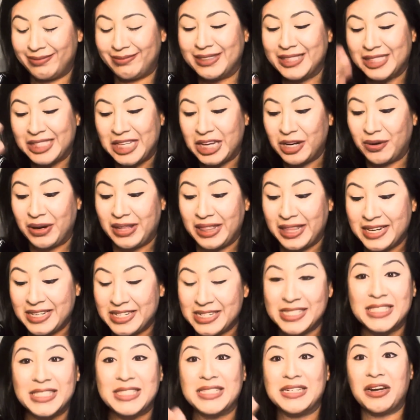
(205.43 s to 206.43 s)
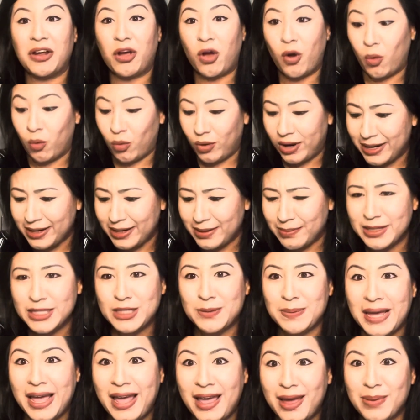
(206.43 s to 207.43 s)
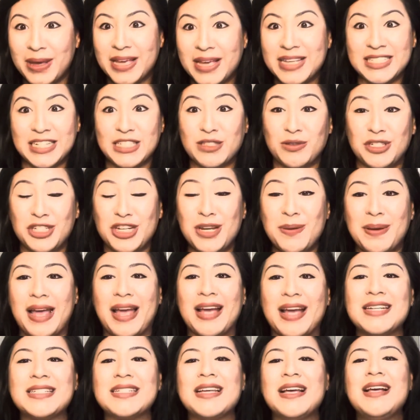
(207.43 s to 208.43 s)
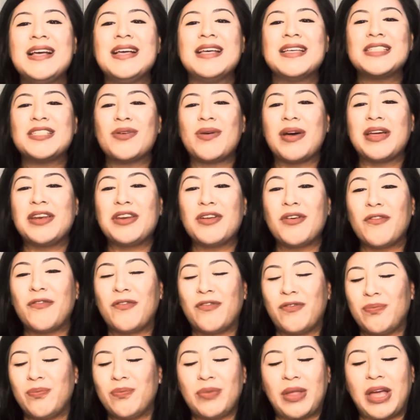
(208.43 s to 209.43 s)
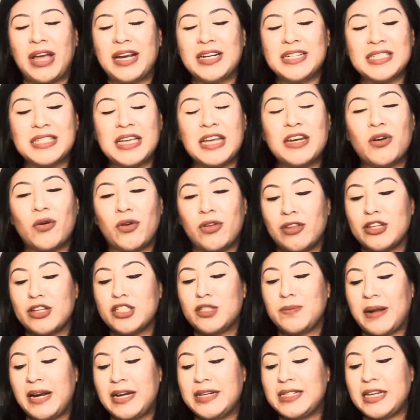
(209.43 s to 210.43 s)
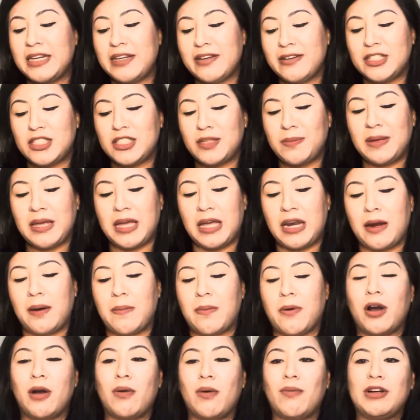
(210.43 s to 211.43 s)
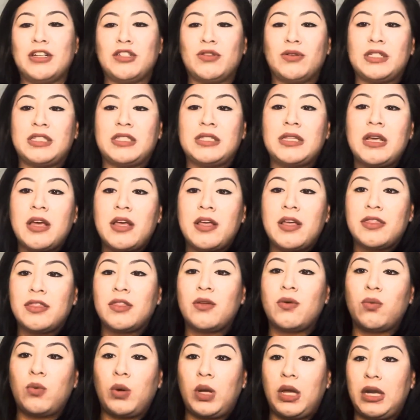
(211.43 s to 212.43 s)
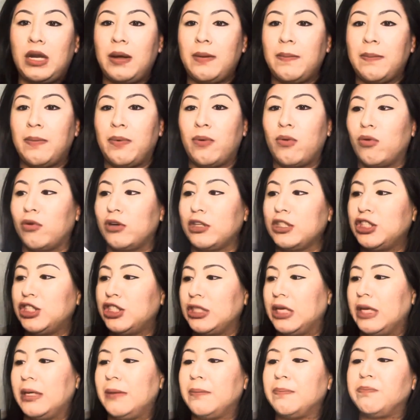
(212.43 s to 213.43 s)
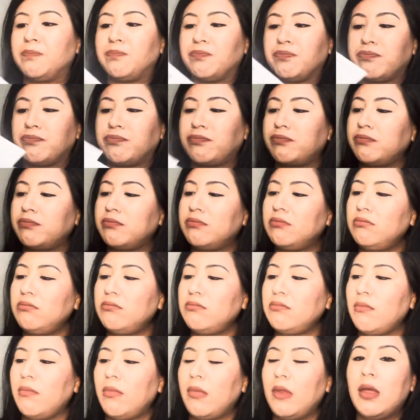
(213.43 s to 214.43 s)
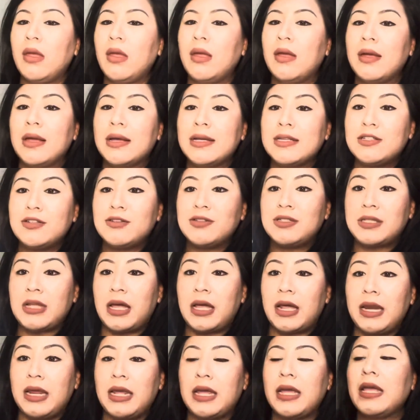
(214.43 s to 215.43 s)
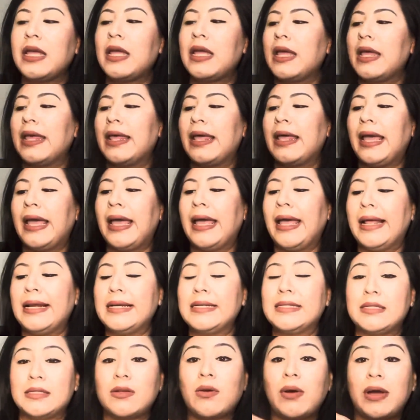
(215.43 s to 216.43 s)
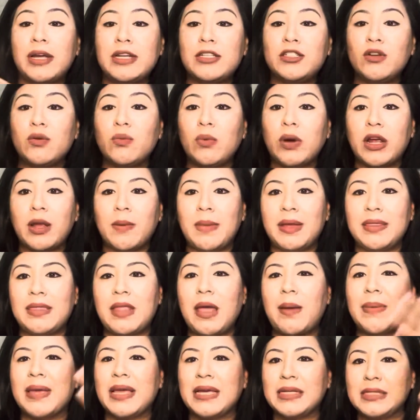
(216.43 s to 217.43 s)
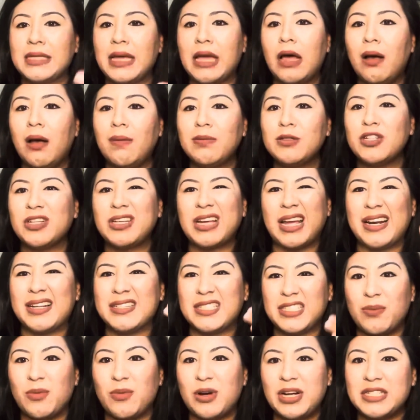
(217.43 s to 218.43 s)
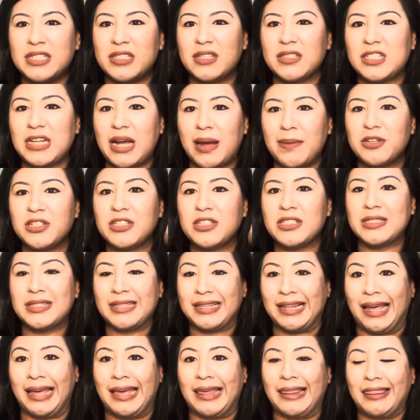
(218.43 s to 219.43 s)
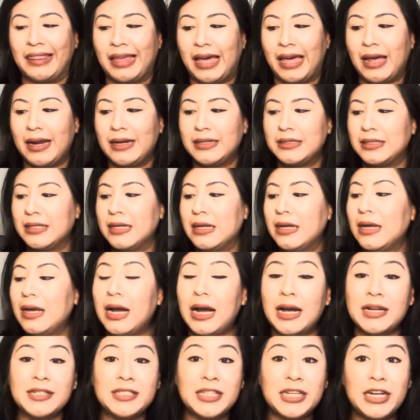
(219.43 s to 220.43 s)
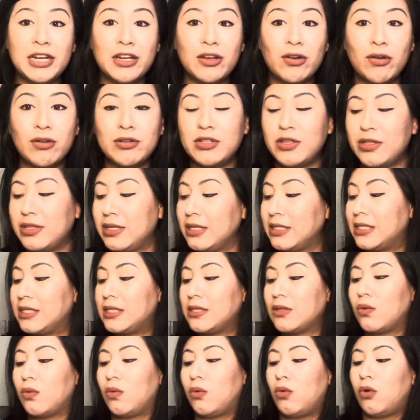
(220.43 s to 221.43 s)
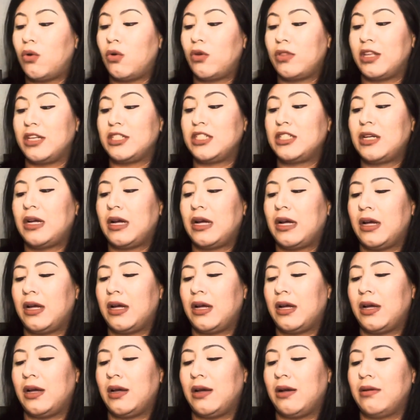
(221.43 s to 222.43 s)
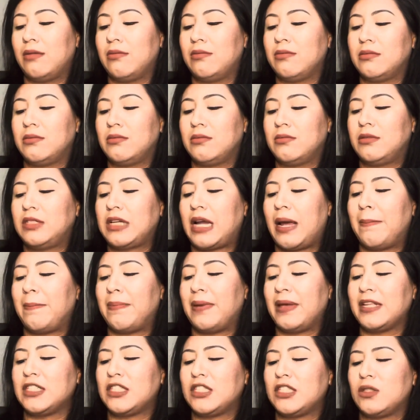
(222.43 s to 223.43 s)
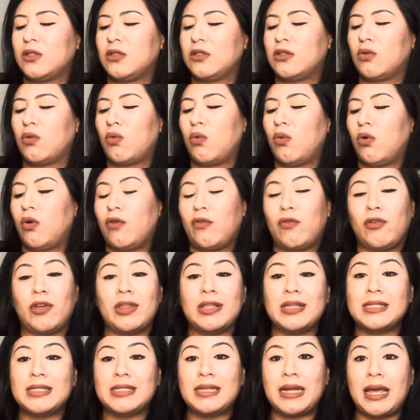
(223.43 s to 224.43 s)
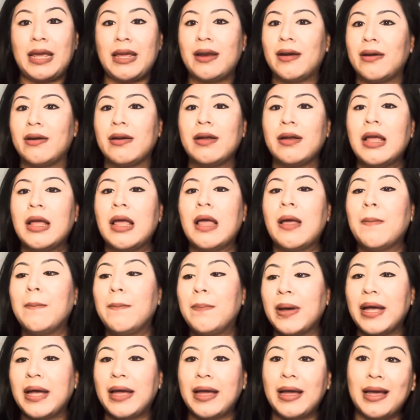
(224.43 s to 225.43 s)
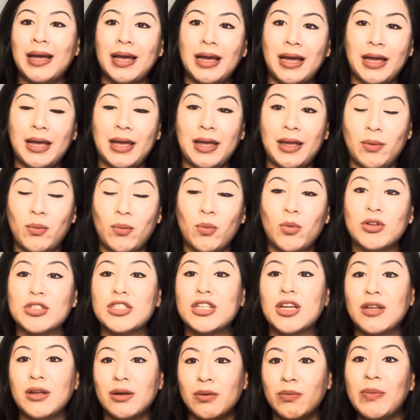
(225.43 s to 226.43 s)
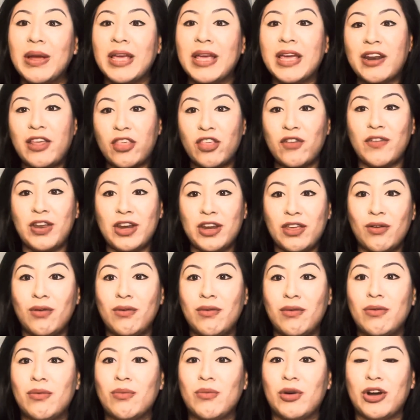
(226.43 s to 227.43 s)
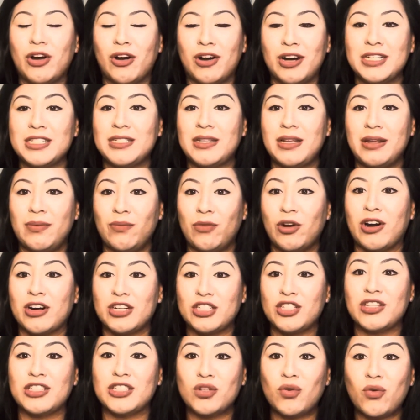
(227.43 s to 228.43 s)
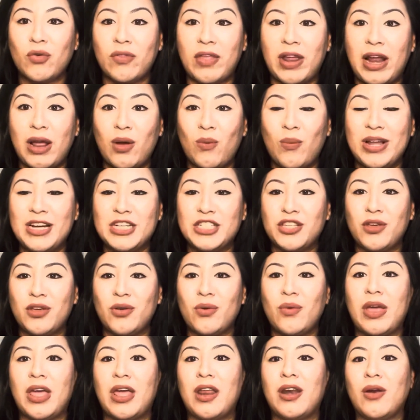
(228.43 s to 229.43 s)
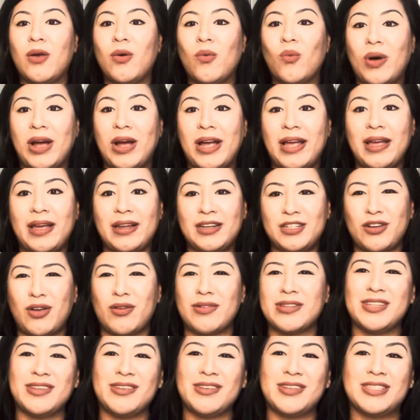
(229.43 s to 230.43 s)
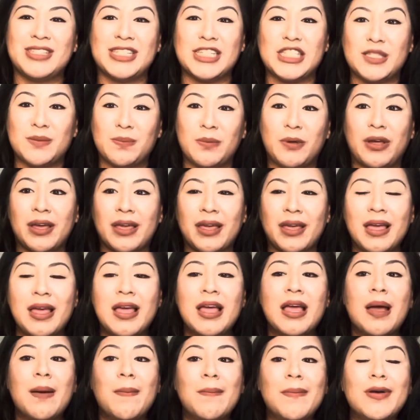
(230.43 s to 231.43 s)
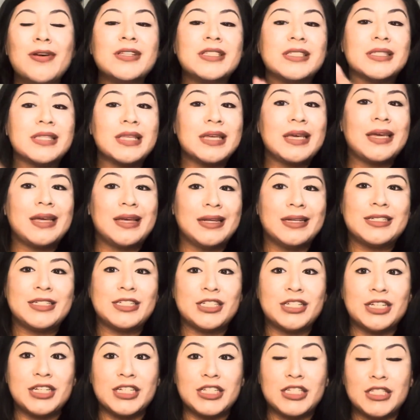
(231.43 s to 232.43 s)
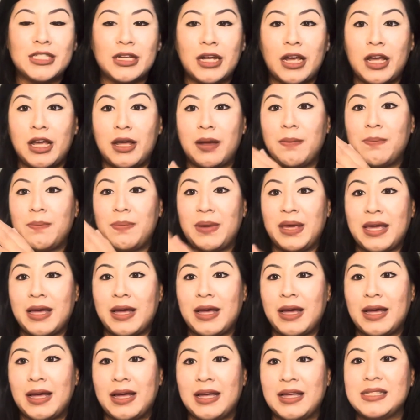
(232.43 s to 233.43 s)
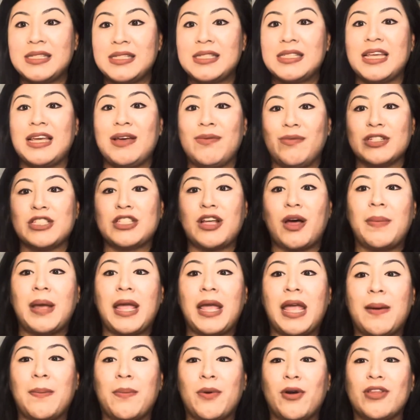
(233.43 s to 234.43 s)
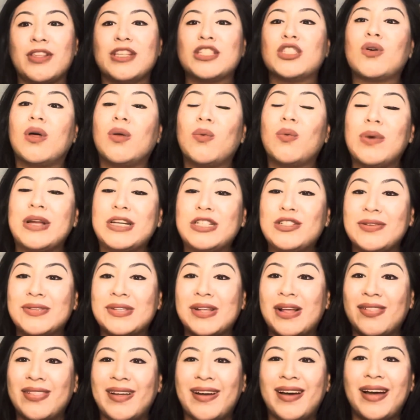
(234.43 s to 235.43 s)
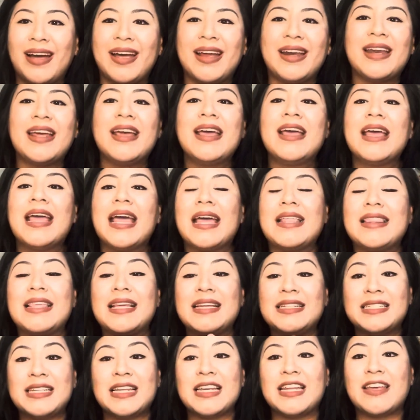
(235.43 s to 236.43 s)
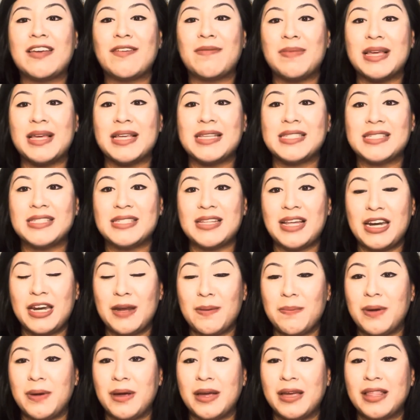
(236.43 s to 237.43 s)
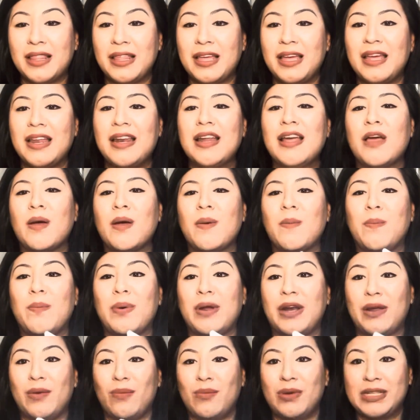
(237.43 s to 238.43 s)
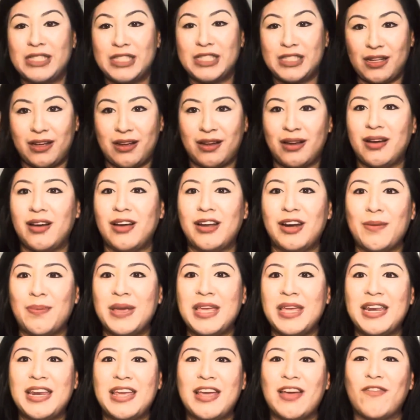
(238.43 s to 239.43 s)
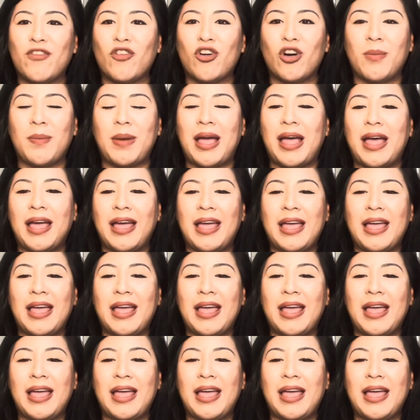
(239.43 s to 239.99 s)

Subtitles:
secretly just, oh, it must be A because that's what she pegged. So I just ignore those. But I did use the beginning part, which was the reading portion, to study. And so I do recommend that because they help to kind of summarize the chapters like that. I didn't go to this school, the Champion School of Real Estate, but I will make another video in regards to the school that I went to and why I chose to use this book. Mostly it's just because it was on paper. The school I went to is online, and they did give me a study booklet, but it was on a PDF format,